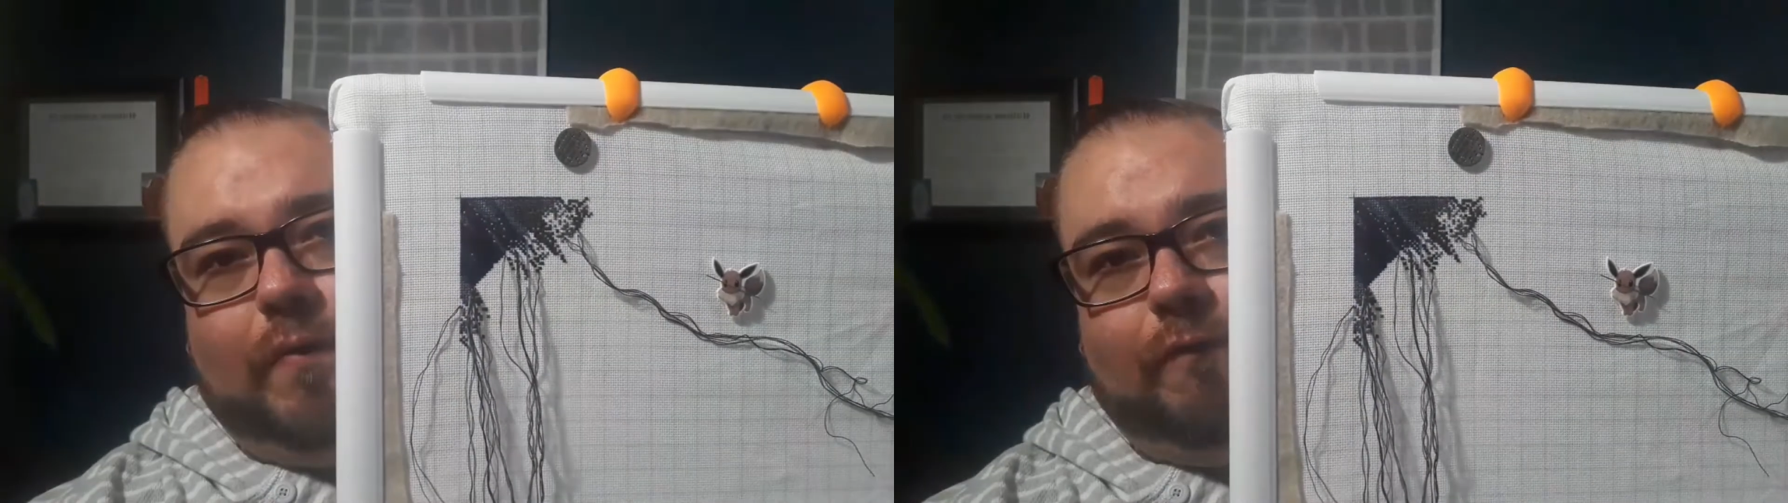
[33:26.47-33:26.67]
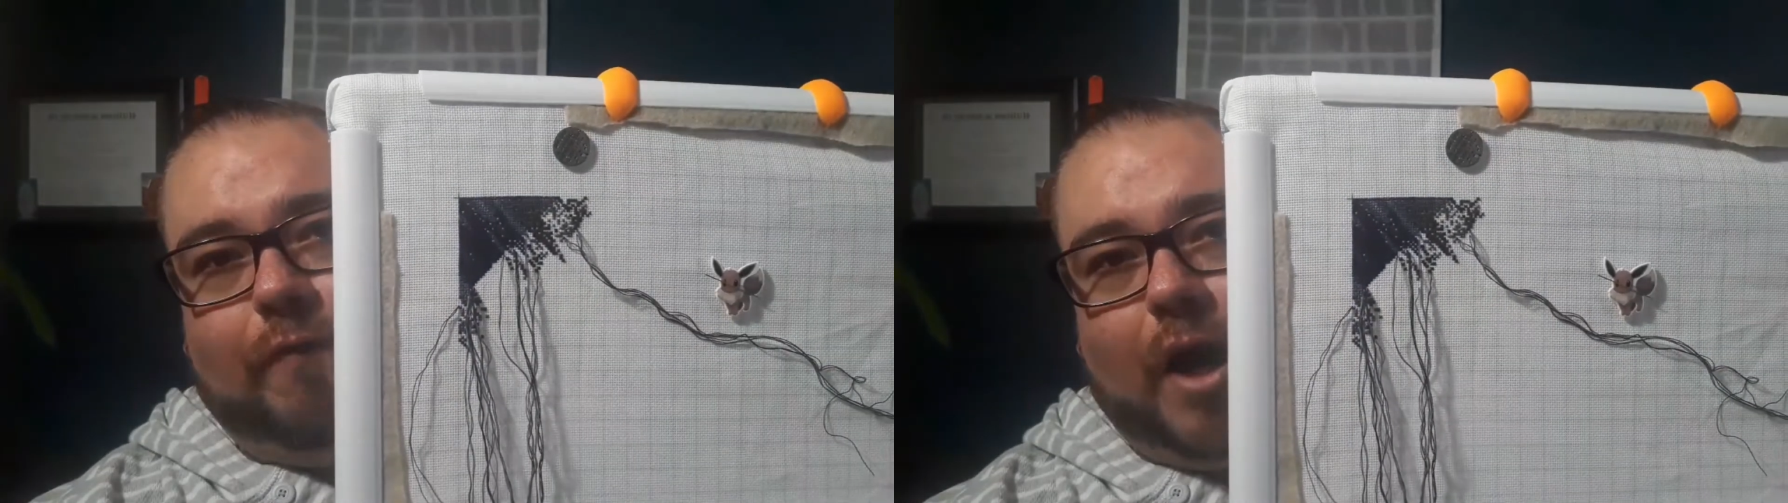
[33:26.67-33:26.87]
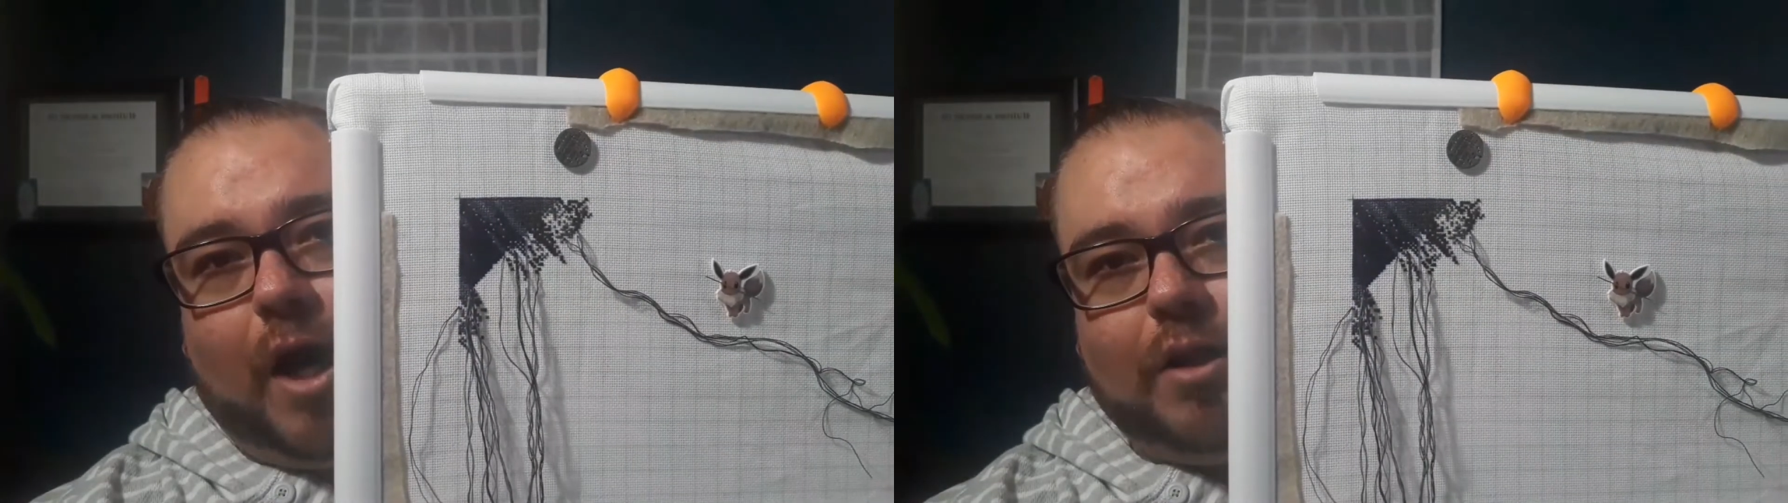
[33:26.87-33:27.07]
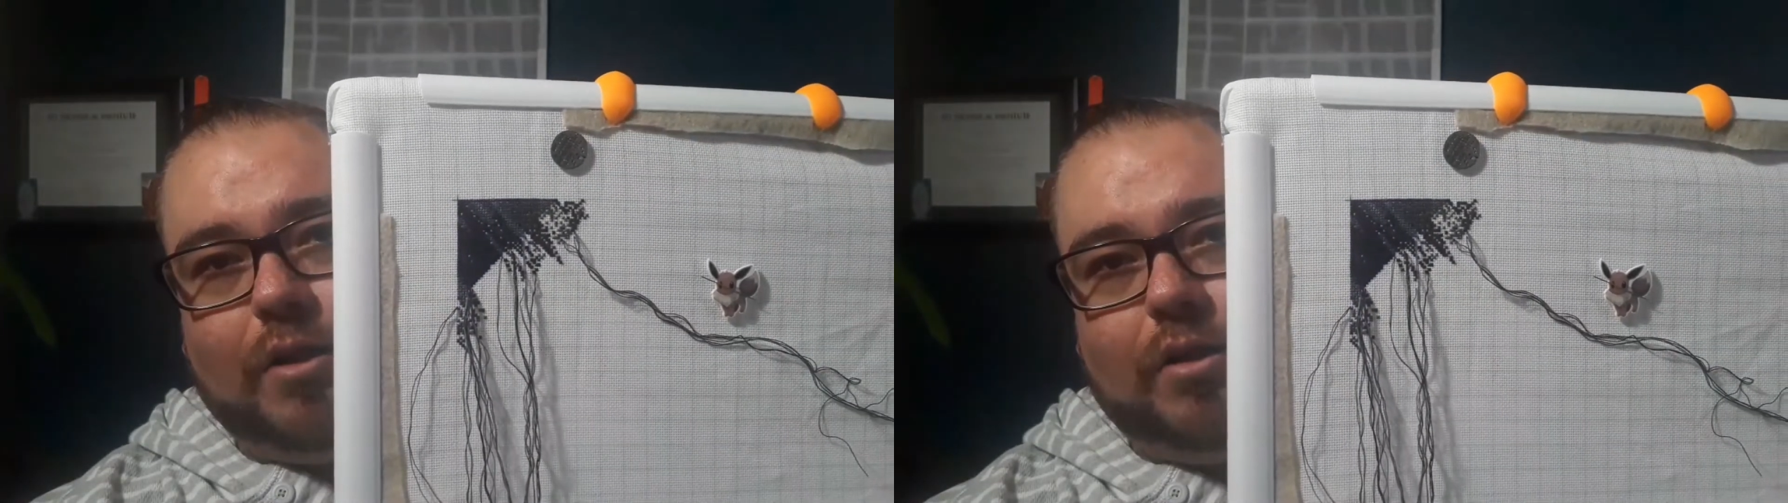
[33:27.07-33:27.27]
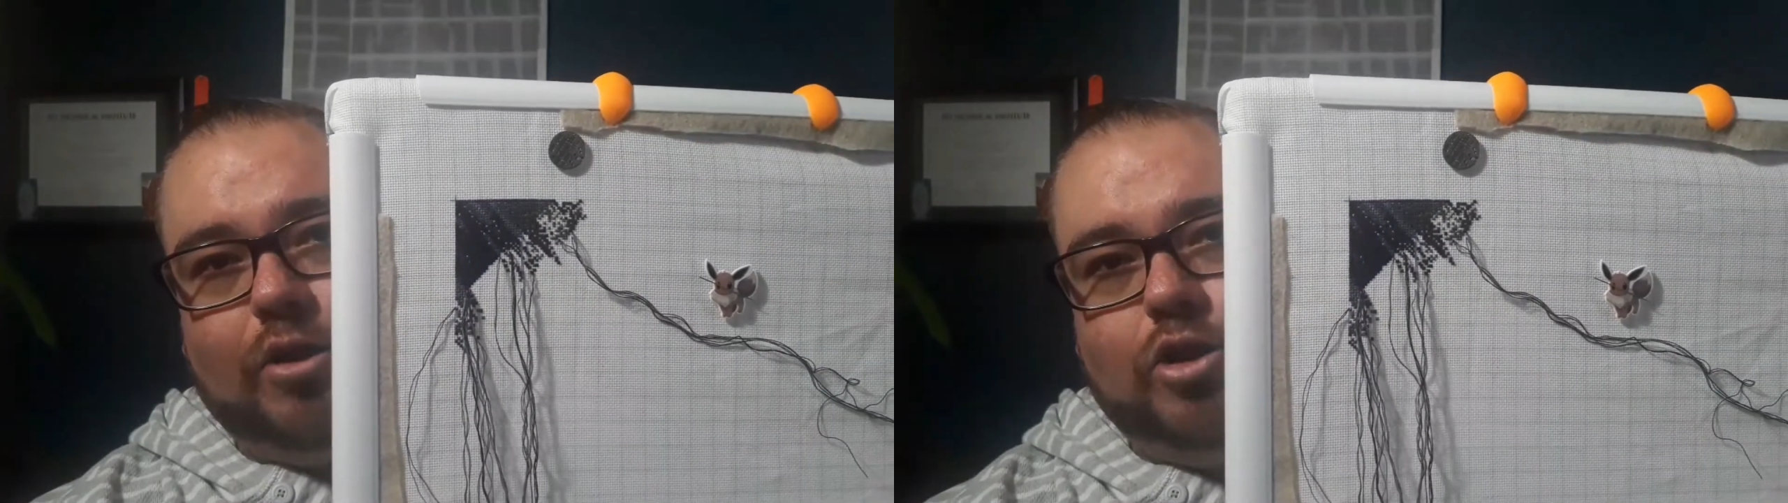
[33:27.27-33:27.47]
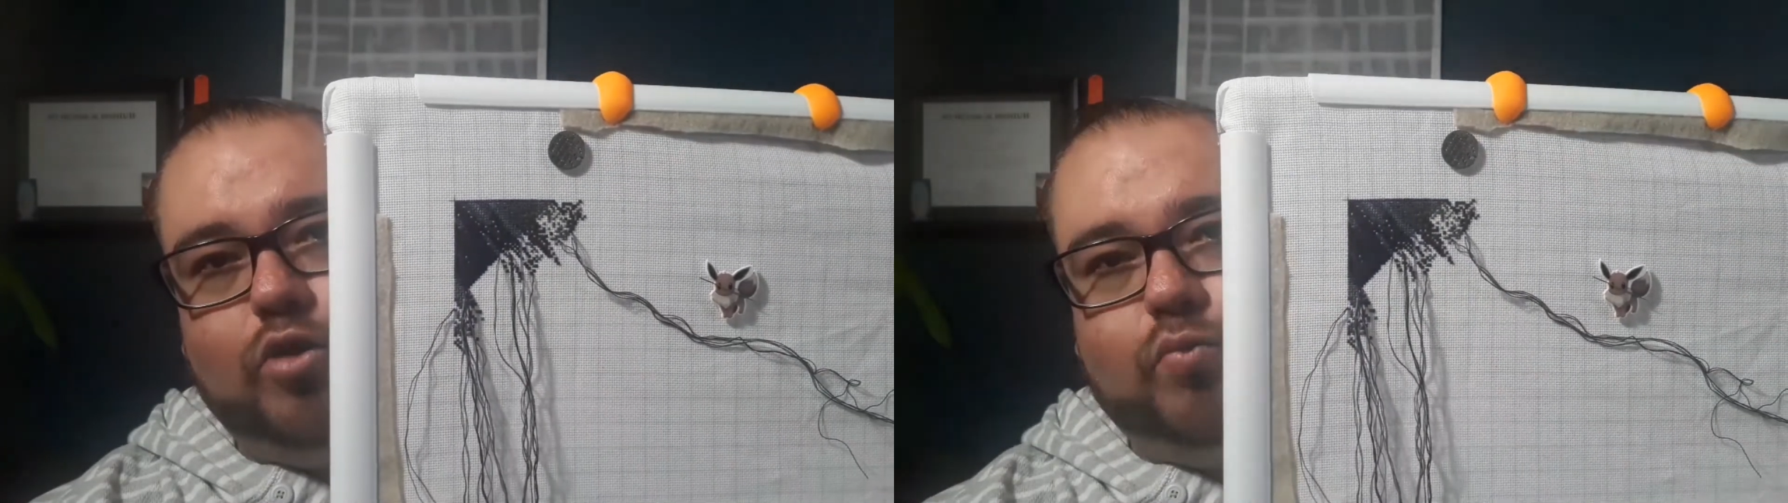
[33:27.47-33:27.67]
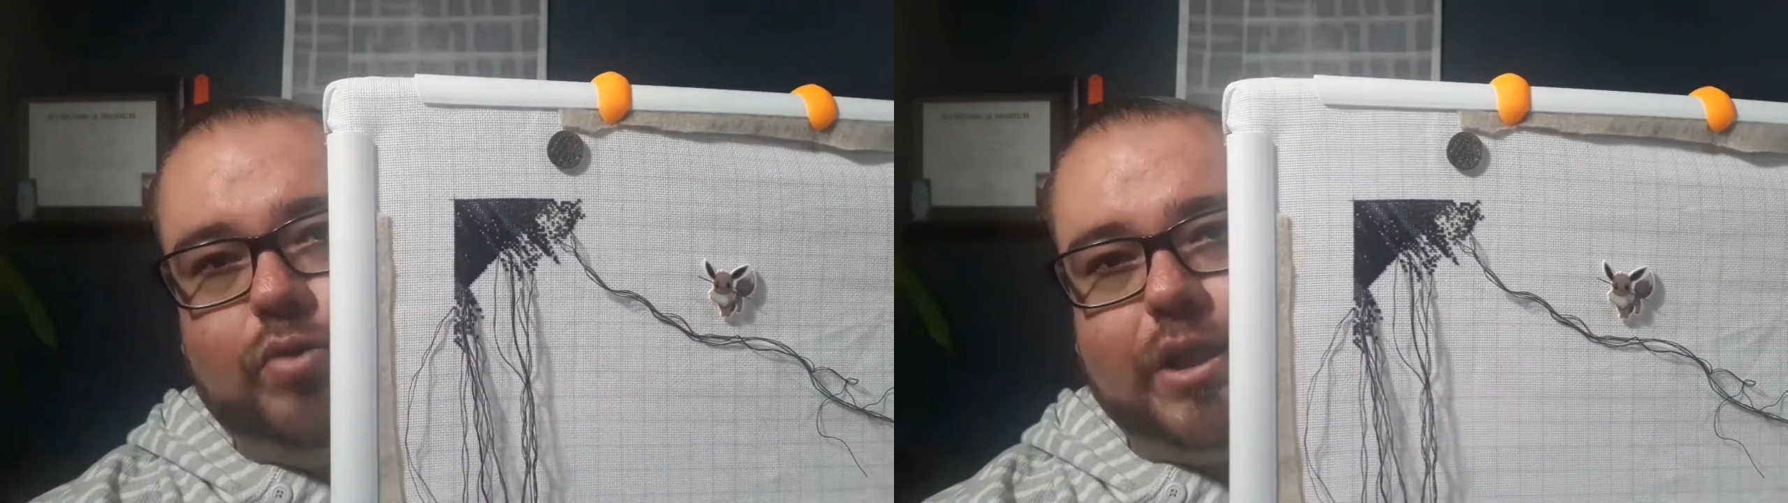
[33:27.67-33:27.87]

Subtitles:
floss, you would